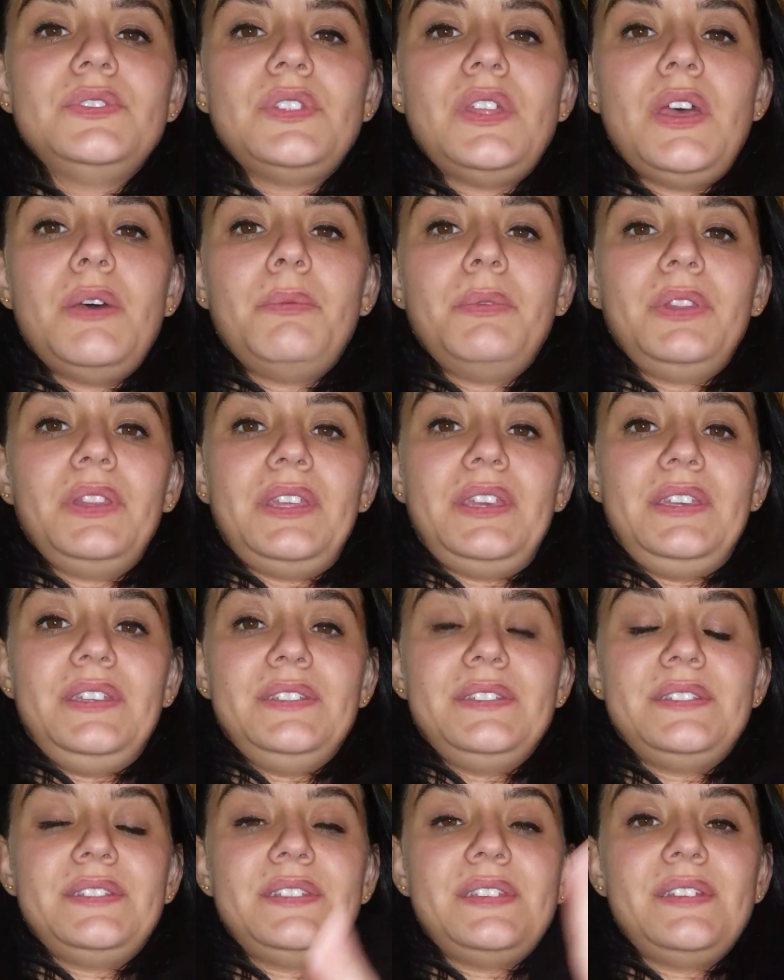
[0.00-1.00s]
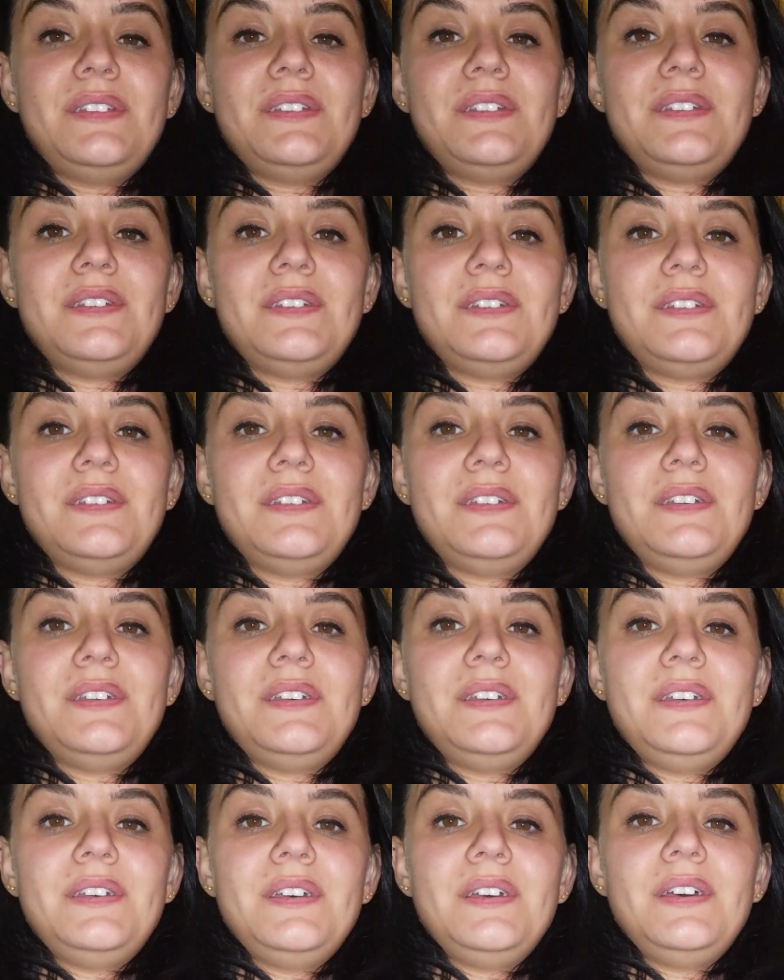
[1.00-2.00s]
Emily's
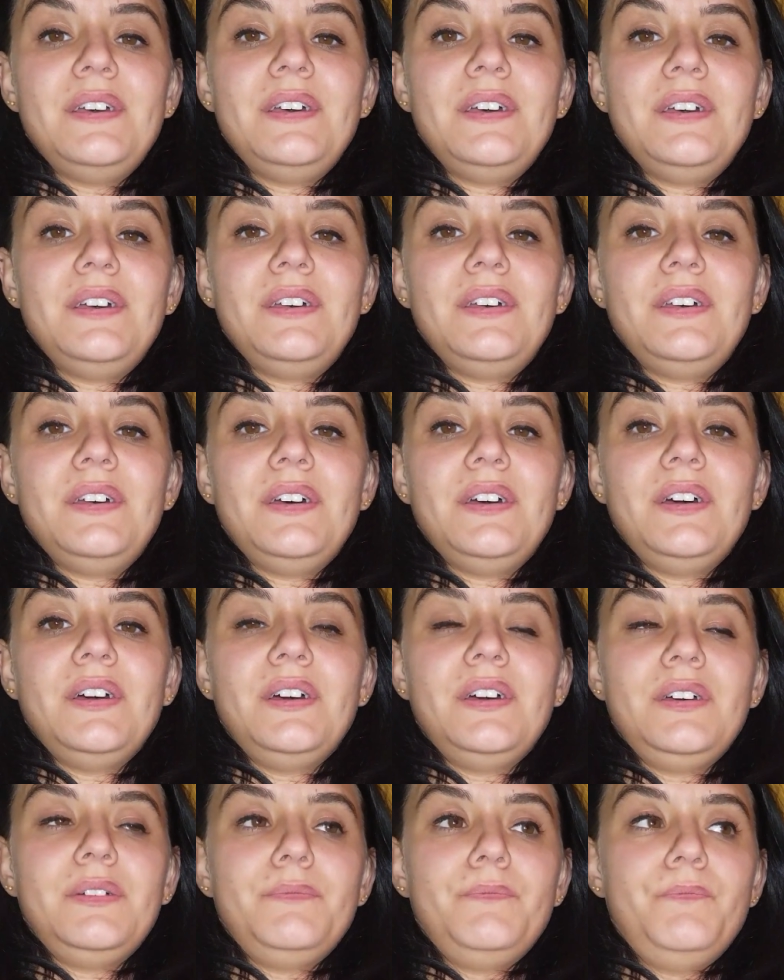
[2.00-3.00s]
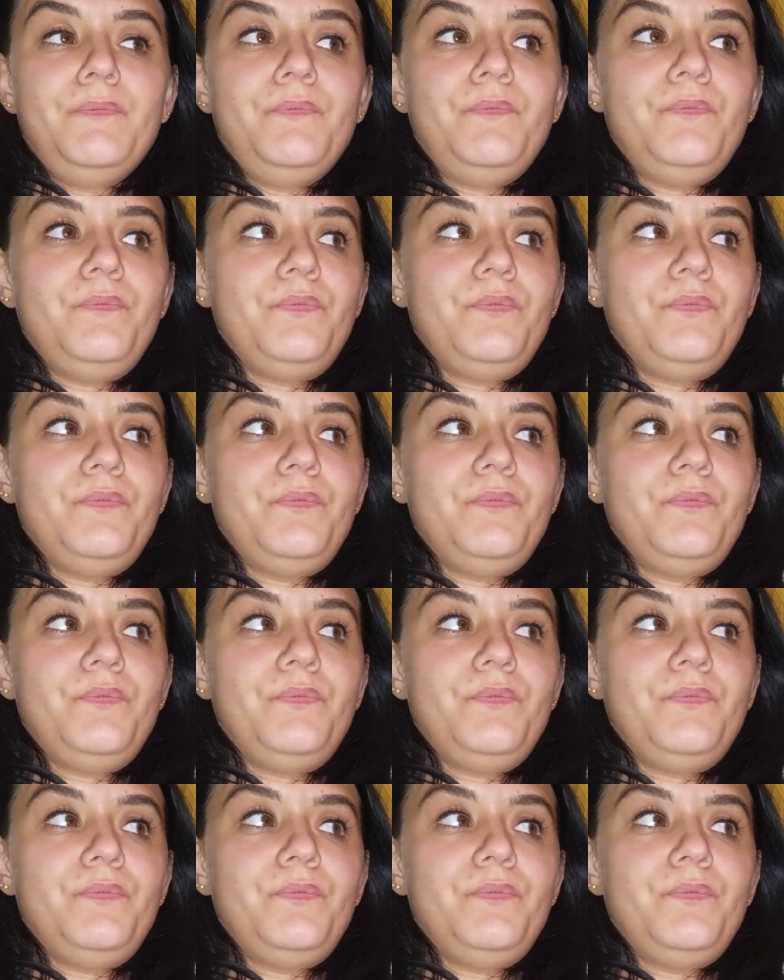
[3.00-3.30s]
um,